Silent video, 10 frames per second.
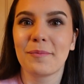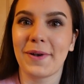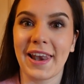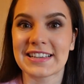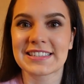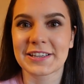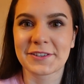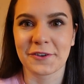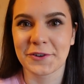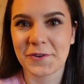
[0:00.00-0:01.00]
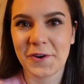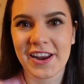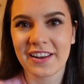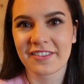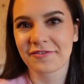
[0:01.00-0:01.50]
plastic
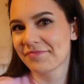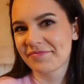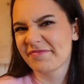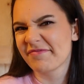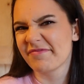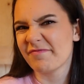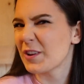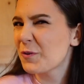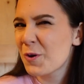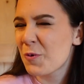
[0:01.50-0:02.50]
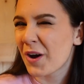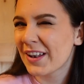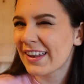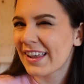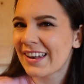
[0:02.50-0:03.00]
surgery, but do we
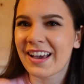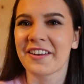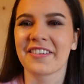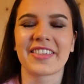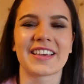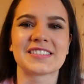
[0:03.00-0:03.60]
want that? I don't think